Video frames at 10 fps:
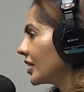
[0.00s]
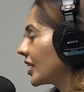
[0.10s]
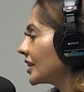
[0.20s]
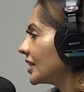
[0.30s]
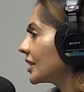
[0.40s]
And
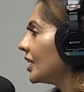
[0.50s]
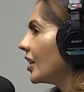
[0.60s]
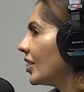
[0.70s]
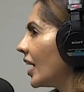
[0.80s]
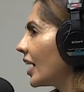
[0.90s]
I think
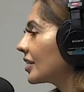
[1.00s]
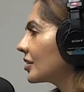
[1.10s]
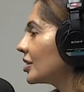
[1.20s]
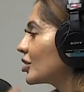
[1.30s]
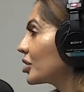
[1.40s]
that
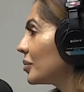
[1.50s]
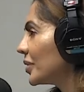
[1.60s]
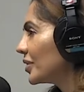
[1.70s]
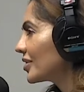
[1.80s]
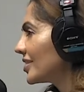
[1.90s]

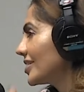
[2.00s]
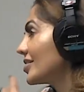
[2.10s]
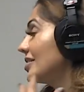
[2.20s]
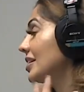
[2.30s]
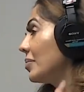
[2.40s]
contributed,
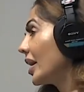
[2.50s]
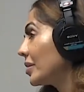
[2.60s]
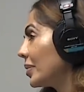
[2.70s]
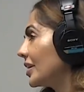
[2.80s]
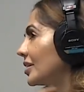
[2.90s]
in my
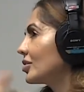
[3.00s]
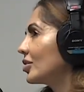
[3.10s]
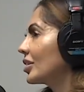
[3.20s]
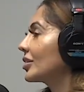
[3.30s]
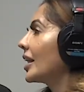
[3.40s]
opinion,
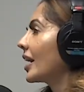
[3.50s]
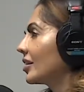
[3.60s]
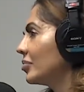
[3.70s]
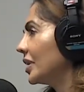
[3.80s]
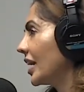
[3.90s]
to their lack of being